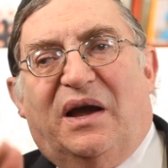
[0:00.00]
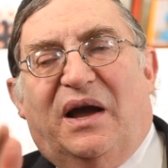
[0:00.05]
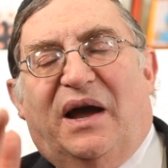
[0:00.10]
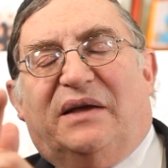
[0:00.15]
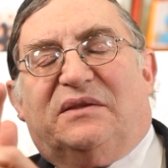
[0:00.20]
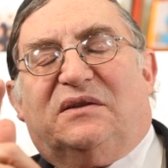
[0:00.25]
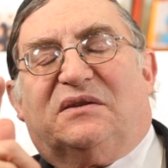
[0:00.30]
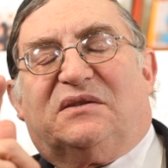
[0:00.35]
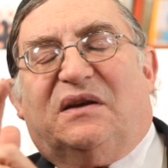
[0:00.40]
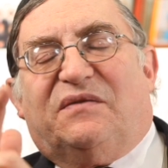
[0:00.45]

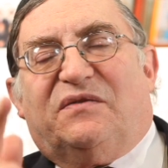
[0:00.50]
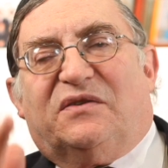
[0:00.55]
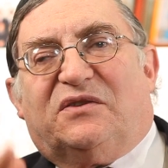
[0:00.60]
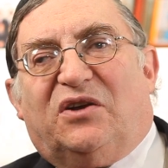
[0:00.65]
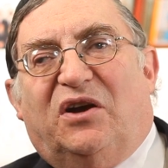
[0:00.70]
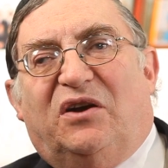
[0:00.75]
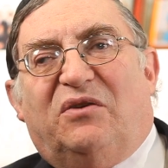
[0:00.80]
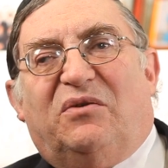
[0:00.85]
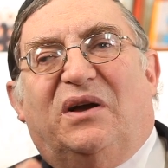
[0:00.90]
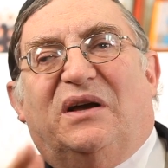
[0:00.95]
And the Sefer
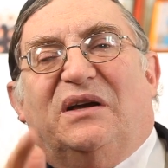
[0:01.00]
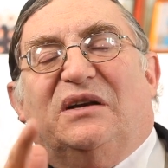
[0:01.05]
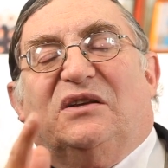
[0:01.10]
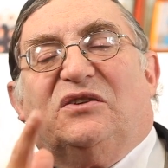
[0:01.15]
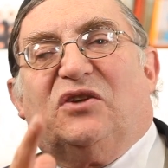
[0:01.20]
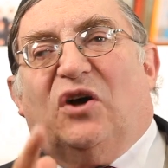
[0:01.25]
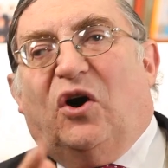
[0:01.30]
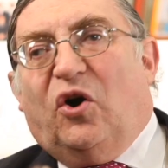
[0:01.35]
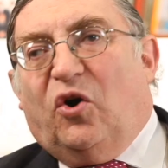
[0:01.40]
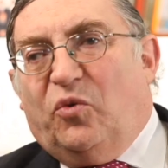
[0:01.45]
Torah
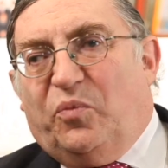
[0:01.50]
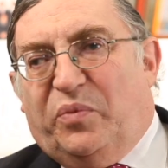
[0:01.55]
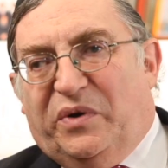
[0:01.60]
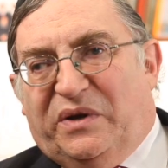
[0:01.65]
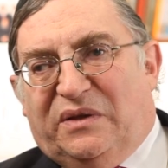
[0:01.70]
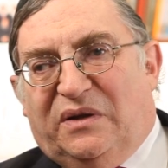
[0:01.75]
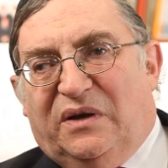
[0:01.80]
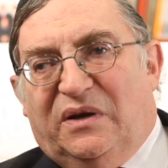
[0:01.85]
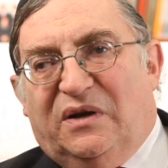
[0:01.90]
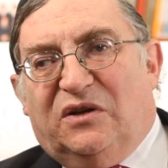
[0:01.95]
is
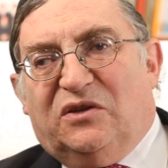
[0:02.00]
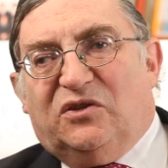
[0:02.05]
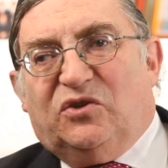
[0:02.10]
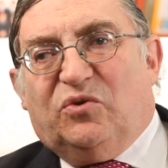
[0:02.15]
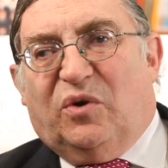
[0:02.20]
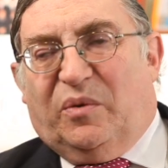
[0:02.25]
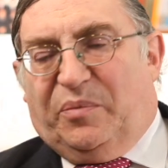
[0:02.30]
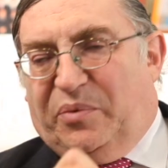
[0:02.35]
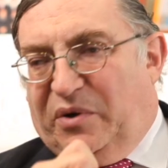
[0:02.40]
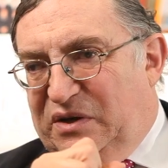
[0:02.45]
open
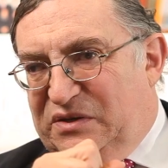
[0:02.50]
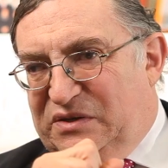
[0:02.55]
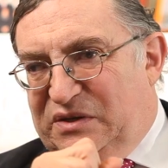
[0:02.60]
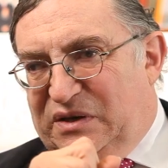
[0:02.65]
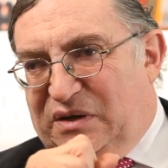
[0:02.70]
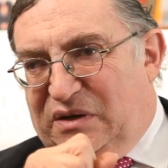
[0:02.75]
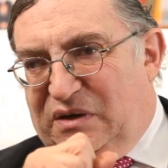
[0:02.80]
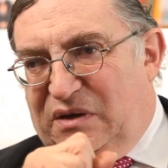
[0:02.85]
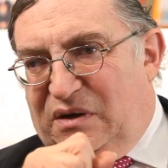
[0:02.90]
to a pasuk.